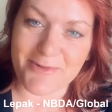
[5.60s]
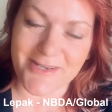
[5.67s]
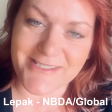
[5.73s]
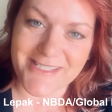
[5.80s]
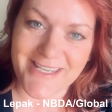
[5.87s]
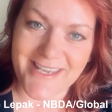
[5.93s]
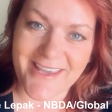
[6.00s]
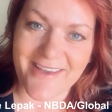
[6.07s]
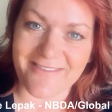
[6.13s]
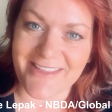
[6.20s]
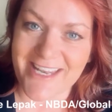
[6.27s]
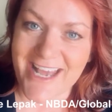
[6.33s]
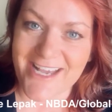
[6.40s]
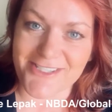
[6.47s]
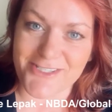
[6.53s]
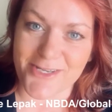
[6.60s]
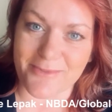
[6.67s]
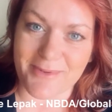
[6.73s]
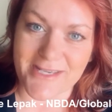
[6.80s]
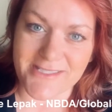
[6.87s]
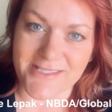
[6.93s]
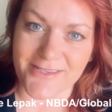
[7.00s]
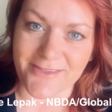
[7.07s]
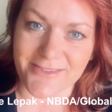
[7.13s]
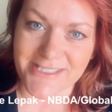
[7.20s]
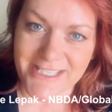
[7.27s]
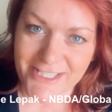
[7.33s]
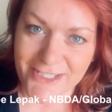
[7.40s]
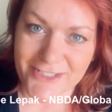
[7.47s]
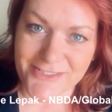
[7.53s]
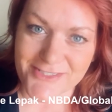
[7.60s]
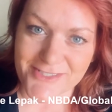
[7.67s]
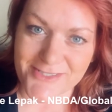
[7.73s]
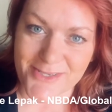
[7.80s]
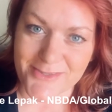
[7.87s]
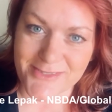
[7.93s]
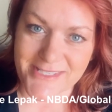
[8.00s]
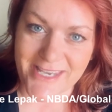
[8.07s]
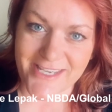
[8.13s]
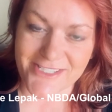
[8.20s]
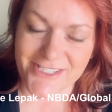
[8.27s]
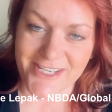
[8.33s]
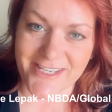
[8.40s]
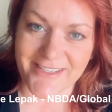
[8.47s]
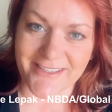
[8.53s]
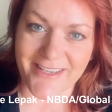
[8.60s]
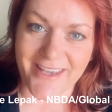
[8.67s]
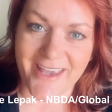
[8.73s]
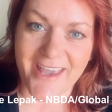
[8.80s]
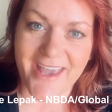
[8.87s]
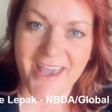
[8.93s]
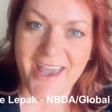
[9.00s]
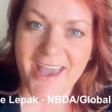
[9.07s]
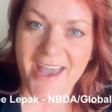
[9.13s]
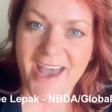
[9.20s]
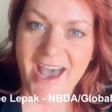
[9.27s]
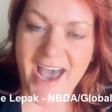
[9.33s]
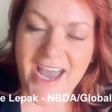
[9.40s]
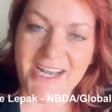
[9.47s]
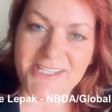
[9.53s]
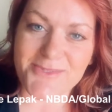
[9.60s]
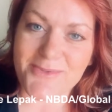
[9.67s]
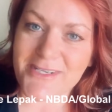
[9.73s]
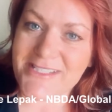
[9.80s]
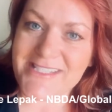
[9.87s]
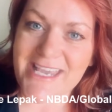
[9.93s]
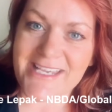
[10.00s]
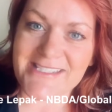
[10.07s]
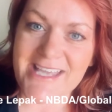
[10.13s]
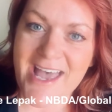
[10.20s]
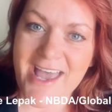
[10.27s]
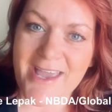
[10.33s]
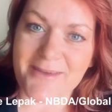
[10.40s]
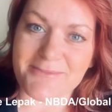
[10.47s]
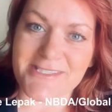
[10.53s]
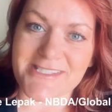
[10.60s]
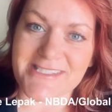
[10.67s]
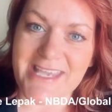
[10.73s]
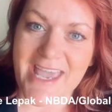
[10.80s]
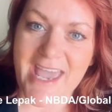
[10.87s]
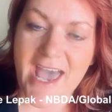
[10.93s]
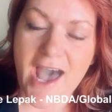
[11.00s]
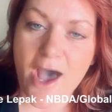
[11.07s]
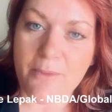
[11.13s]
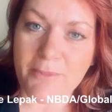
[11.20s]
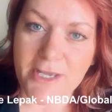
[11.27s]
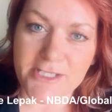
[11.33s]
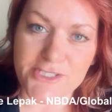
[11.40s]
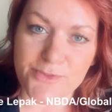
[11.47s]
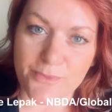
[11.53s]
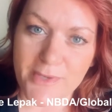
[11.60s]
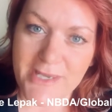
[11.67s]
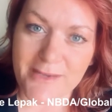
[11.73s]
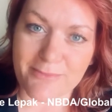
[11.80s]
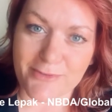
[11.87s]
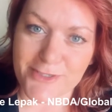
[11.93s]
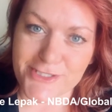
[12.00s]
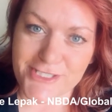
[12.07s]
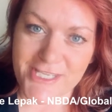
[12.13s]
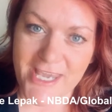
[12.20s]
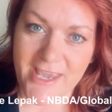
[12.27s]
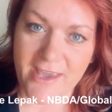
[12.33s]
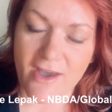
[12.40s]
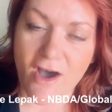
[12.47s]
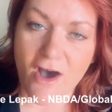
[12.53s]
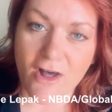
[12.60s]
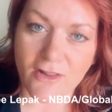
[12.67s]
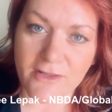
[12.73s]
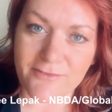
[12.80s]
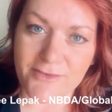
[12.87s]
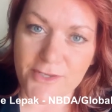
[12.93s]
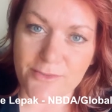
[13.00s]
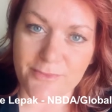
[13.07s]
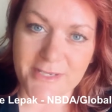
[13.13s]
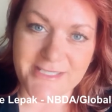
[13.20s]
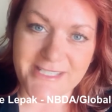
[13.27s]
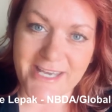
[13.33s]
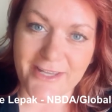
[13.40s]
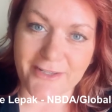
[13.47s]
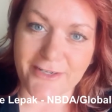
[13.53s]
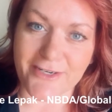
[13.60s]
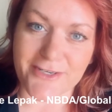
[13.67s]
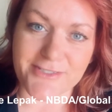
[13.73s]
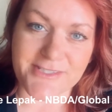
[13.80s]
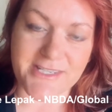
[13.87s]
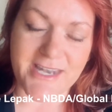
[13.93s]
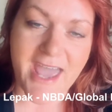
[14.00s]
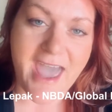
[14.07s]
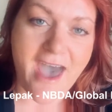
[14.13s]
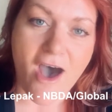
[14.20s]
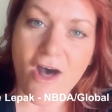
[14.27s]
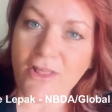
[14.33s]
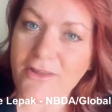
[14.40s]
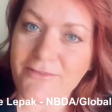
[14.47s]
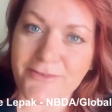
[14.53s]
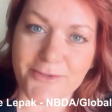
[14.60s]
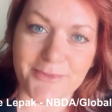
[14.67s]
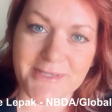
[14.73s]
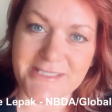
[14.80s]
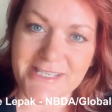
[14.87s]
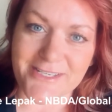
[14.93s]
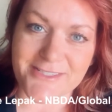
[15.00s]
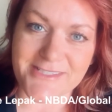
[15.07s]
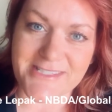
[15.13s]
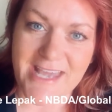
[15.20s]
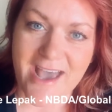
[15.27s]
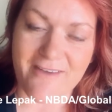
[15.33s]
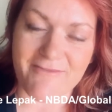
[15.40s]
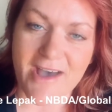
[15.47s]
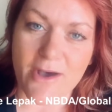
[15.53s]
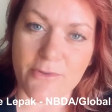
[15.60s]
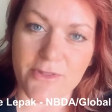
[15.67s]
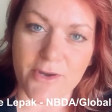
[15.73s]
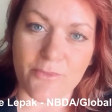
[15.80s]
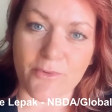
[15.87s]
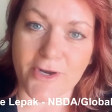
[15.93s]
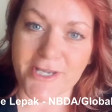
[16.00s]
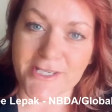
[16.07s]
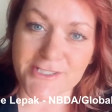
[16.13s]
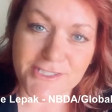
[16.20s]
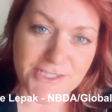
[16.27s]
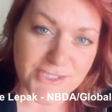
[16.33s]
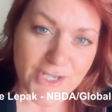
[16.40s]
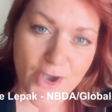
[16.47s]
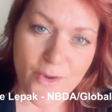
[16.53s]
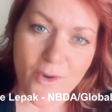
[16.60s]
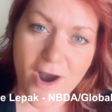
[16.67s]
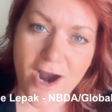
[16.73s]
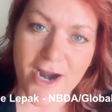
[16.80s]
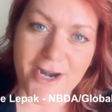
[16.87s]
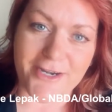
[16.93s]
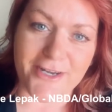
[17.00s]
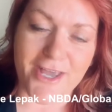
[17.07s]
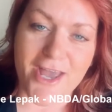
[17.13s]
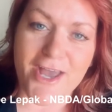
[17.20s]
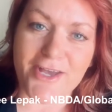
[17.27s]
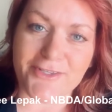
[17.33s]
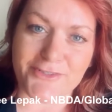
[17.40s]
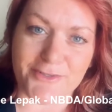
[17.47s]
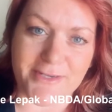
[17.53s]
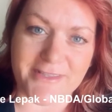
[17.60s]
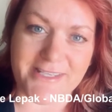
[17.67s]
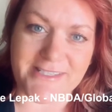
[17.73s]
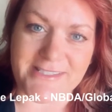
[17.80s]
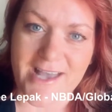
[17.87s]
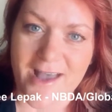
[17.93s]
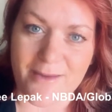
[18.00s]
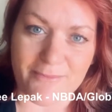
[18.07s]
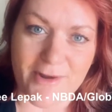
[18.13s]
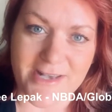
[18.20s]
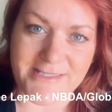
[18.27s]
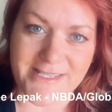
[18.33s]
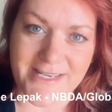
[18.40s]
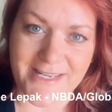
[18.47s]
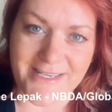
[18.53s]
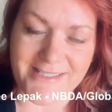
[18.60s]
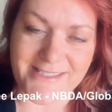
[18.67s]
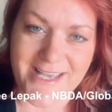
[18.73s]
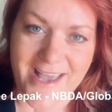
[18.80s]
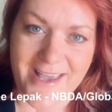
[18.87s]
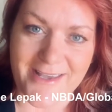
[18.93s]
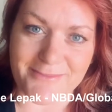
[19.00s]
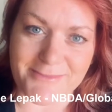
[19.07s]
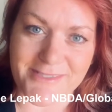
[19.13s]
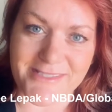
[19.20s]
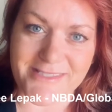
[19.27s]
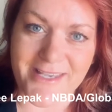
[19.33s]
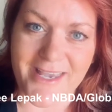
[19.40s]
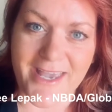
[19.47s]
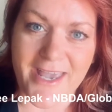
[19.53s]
president of the National Bicycle Dealers Association. I just want to take time to say how much we appreciate all of you retailers and all of your retail staff out there working so hard during these unprecedented times.